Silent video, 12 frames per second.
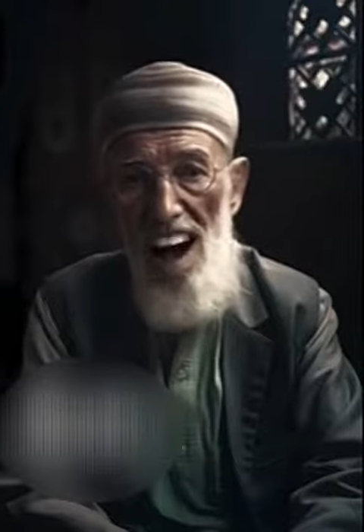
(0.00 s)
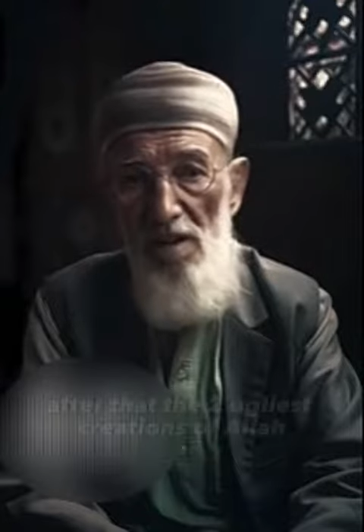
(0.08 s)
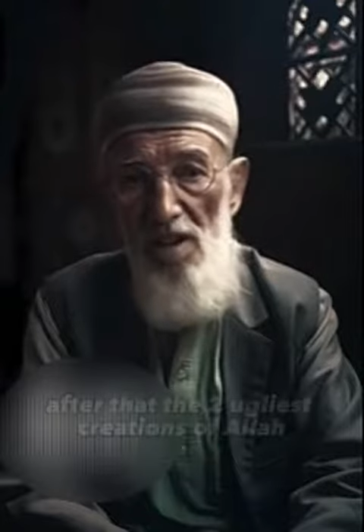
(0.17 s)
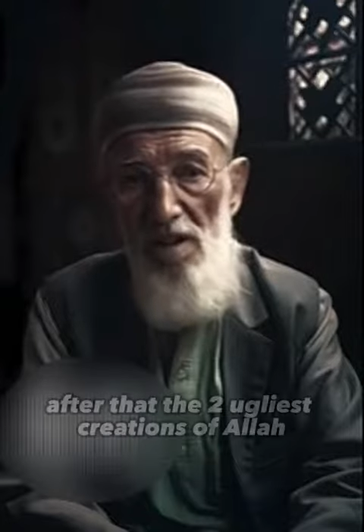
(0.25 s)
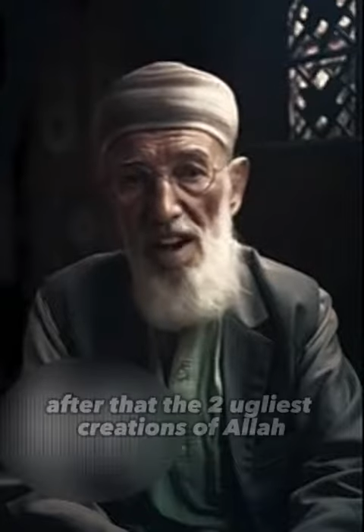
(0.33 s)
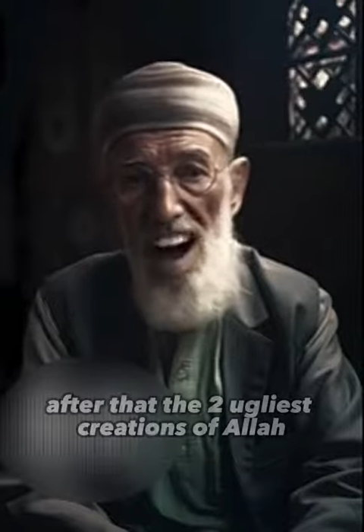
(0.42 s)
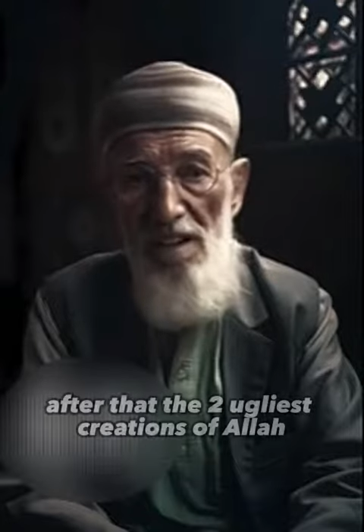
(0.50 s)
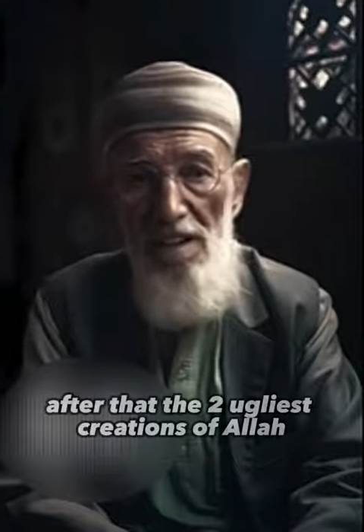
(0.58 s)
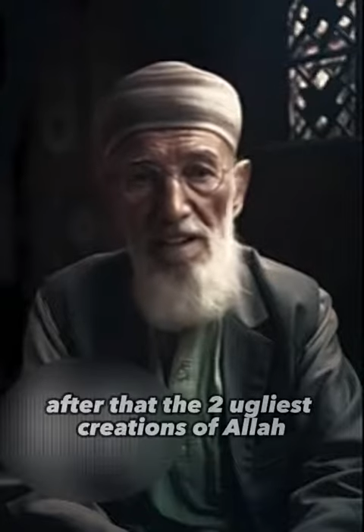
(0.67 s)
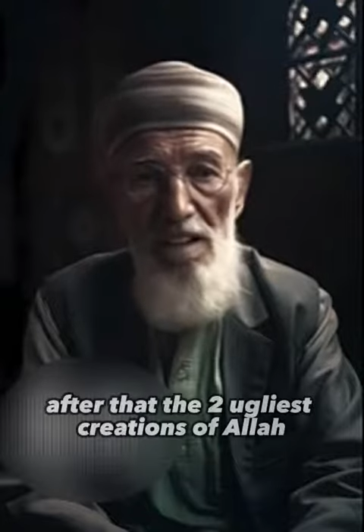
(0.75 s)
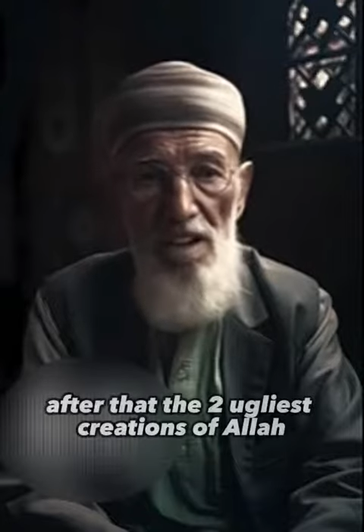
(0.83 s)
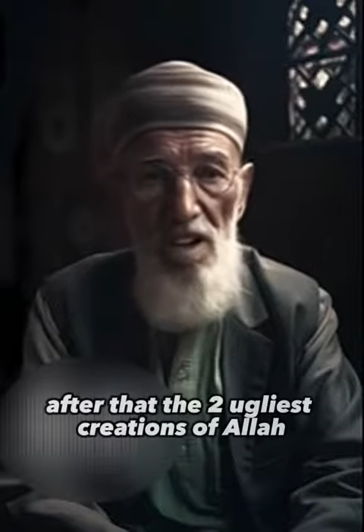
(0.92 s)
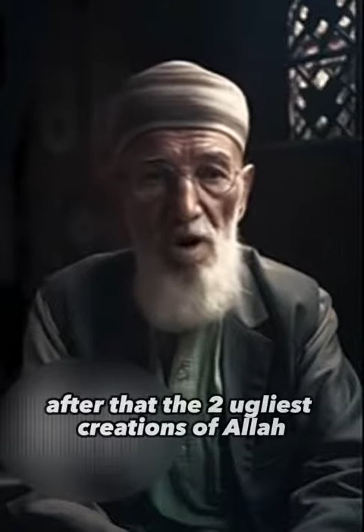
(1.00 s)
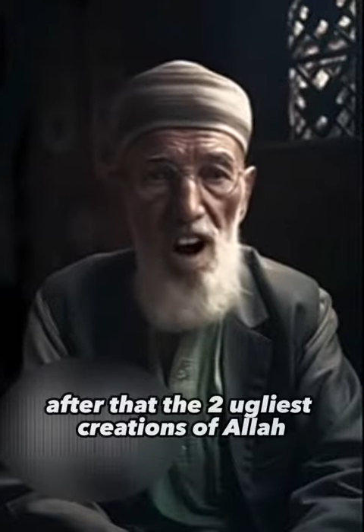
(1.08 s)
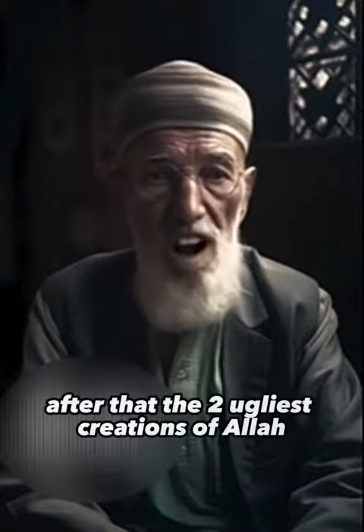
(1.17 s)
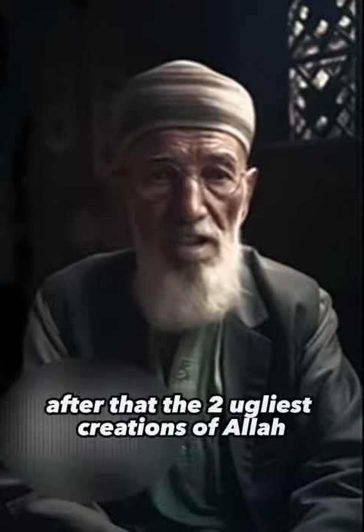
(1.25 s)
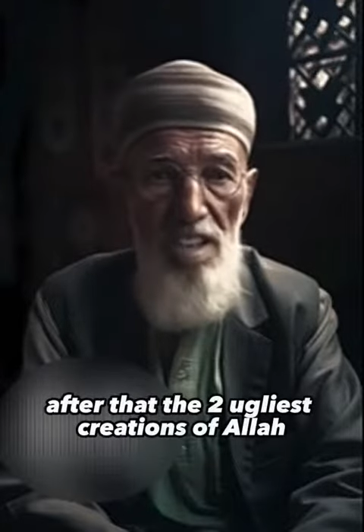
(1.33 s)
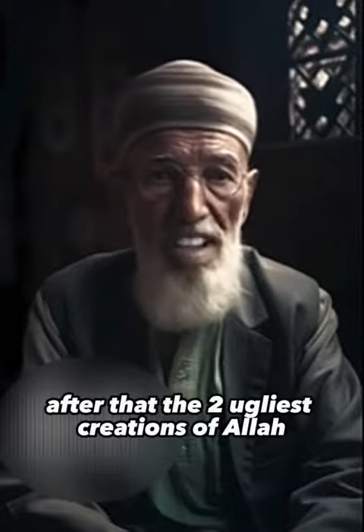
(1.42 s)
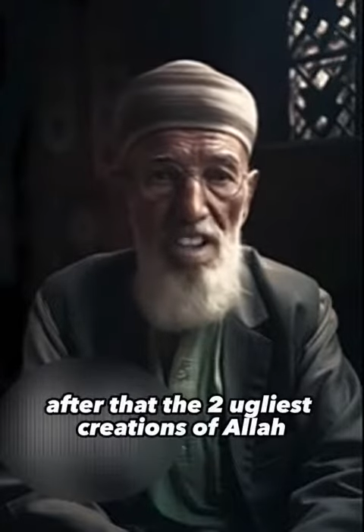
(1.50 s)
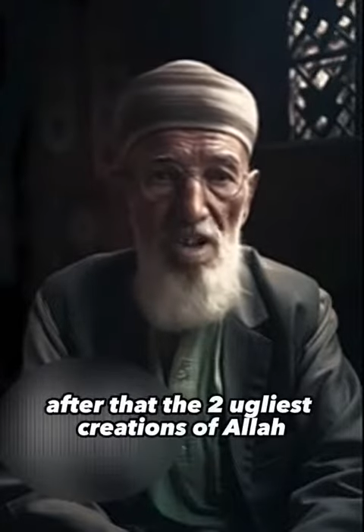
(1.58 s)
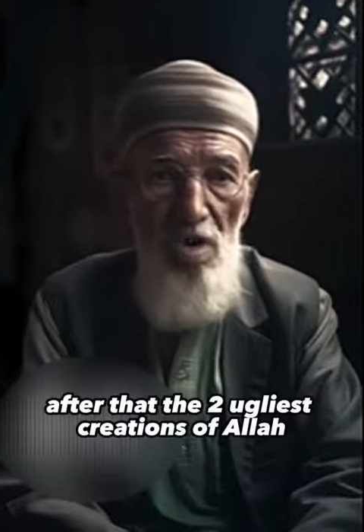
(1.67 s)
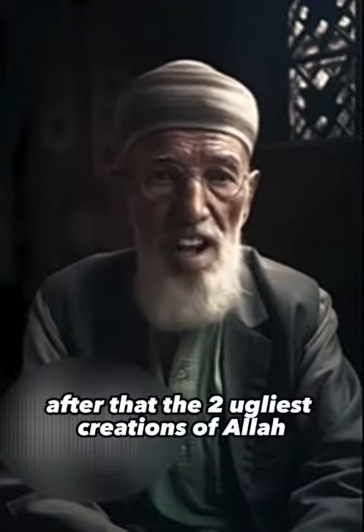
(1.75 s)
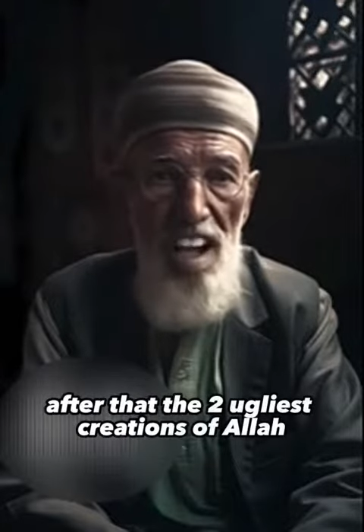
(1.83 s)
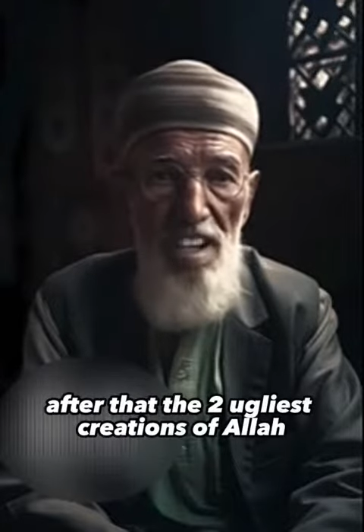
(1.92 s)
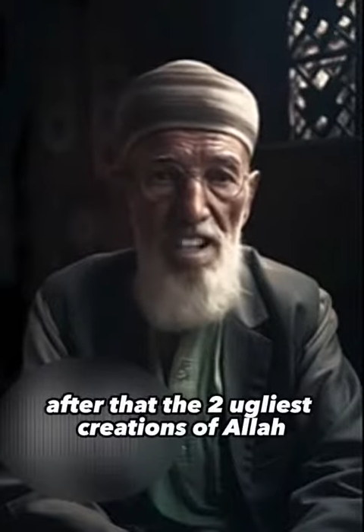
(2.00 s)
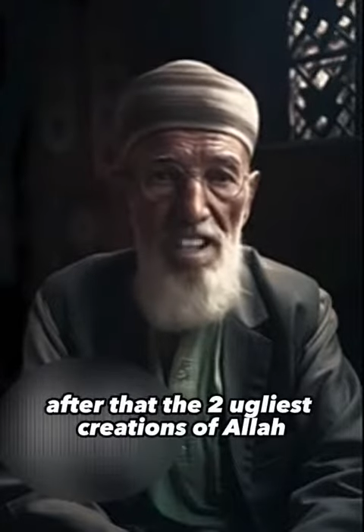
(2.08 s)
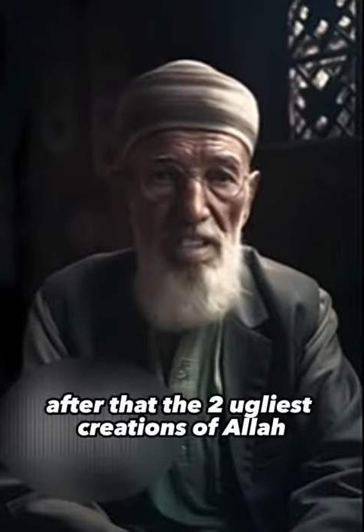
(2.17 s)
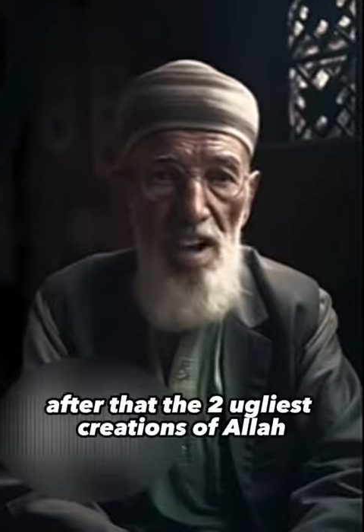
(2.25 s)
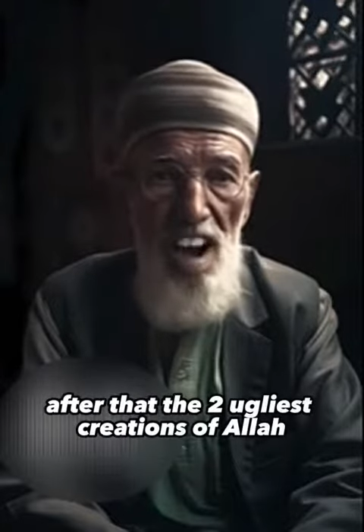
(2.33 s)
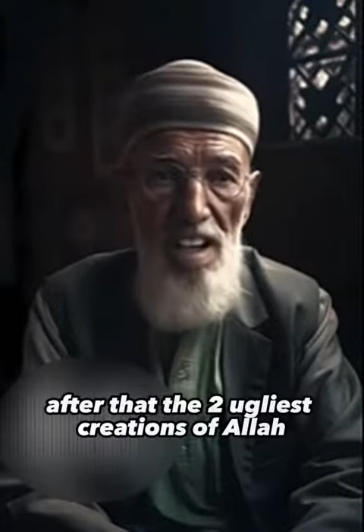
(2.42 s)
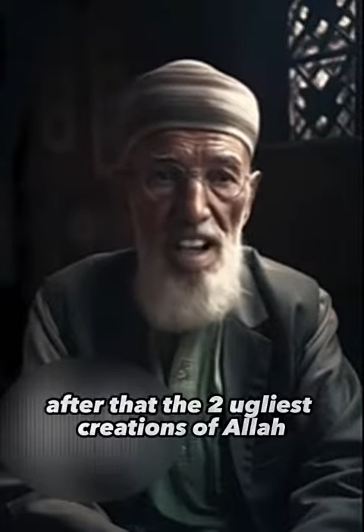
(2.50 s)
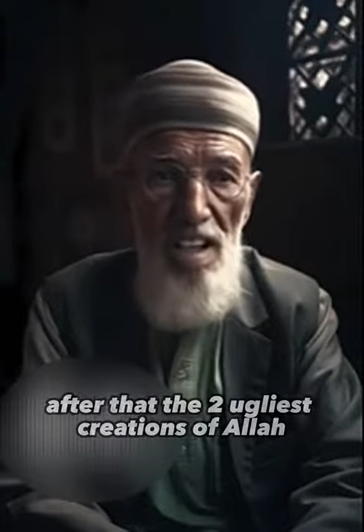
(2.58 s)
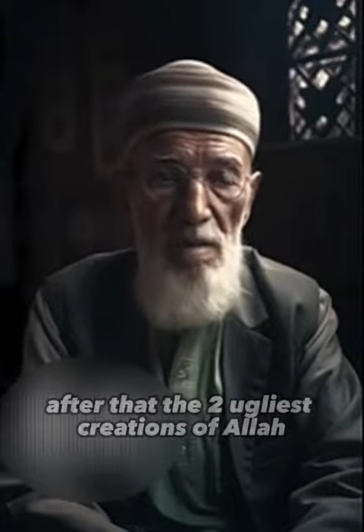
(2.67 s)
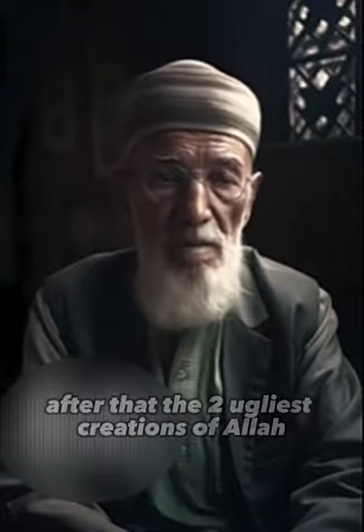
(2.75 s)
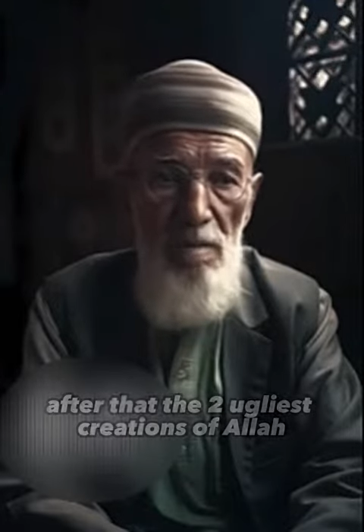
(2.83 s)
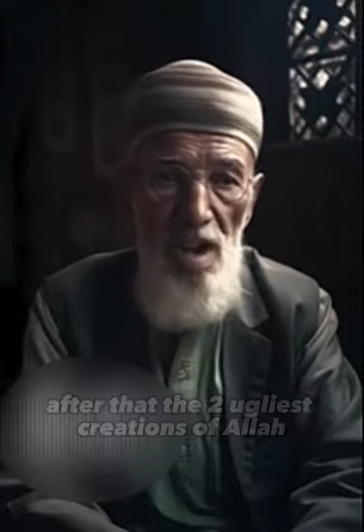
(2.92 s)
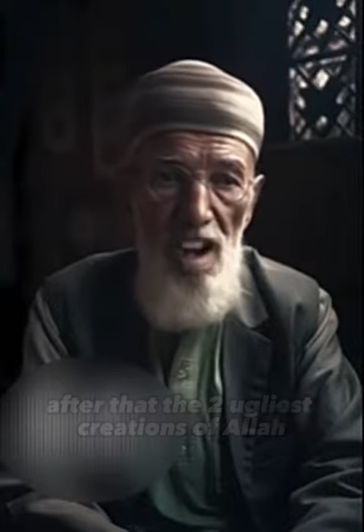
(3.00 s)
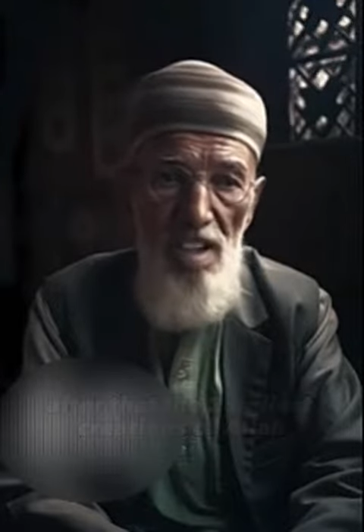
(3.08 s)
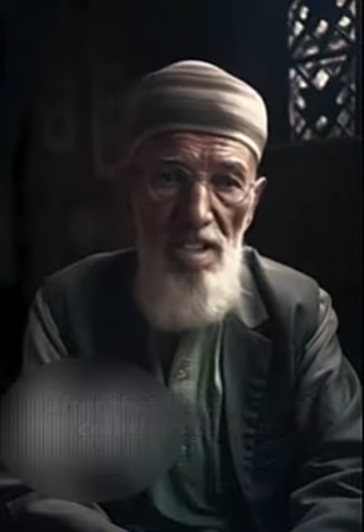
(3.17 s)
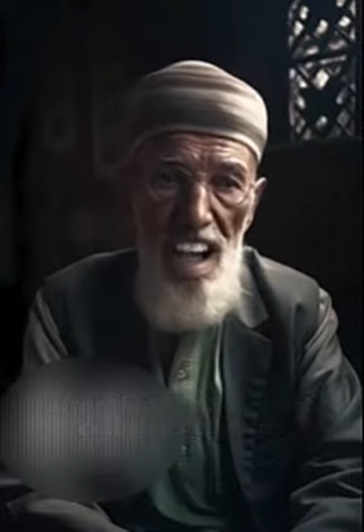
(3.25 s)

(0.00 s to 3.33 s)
After that, the two ugliest creations of Allah,